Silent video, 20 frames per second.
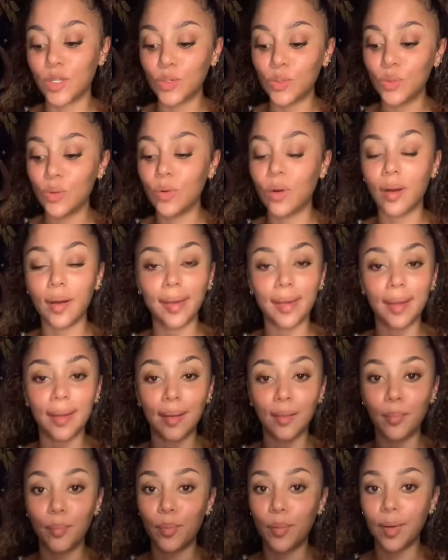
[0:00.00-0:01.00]
you are
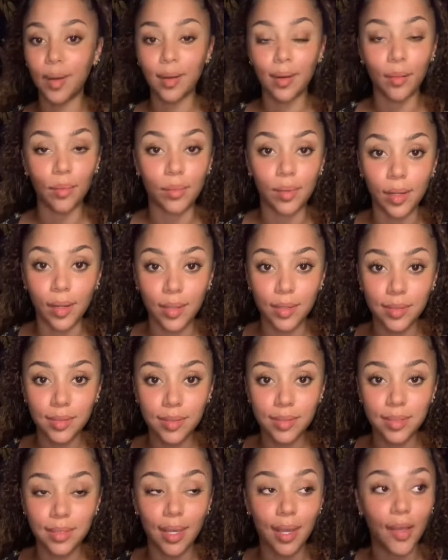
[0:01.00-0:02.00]
getting put in a
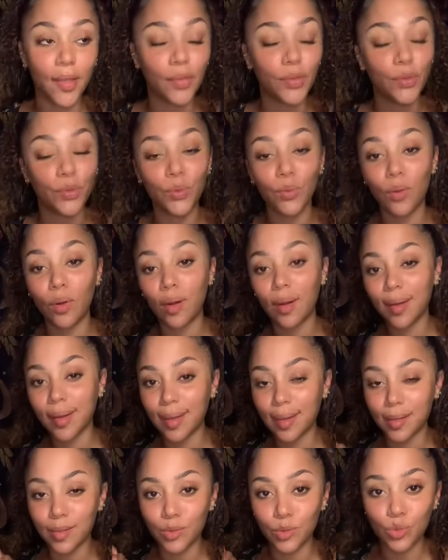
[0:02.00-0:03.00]
box and you are
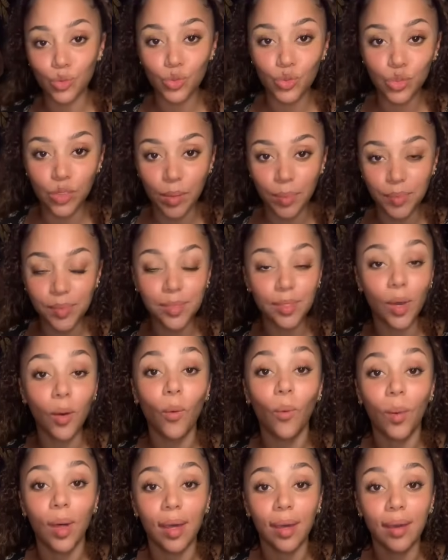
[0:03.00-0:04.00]
getting shipped
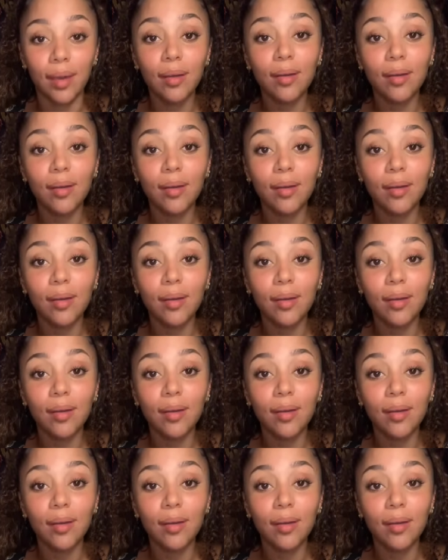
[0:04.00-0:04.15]
away